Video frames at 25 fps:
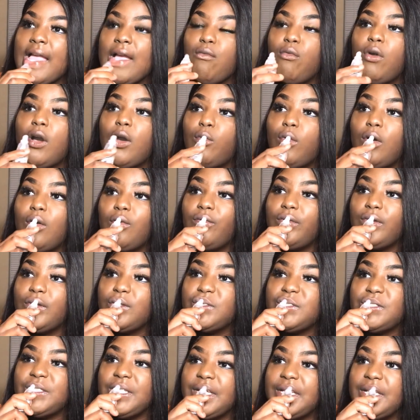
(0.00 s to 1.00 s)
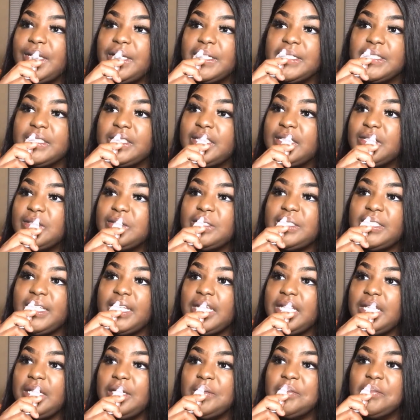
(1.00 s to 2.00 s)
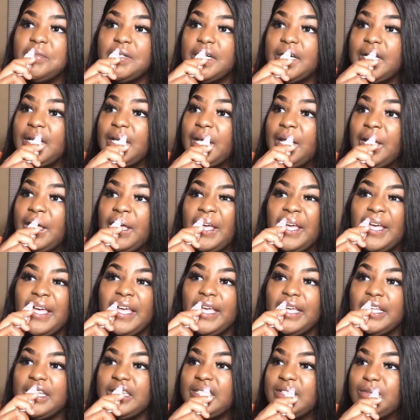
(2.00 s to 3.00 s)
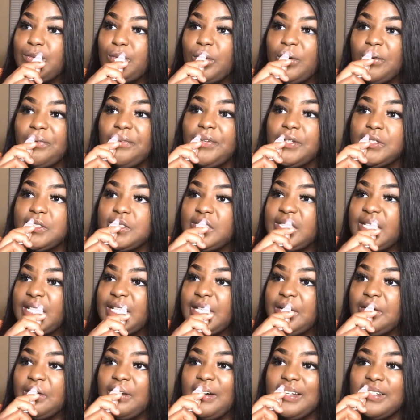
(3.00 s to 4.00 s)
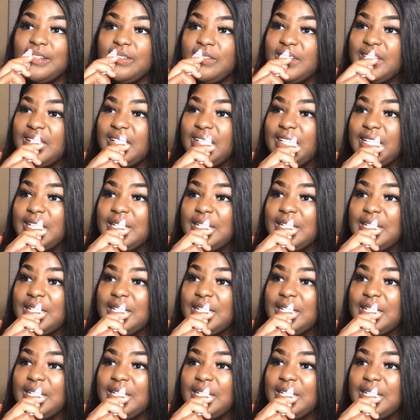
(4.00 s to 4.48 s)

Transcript: Well, it won't feel sticky. It's still sticky, but it won't feel sticky while it's on your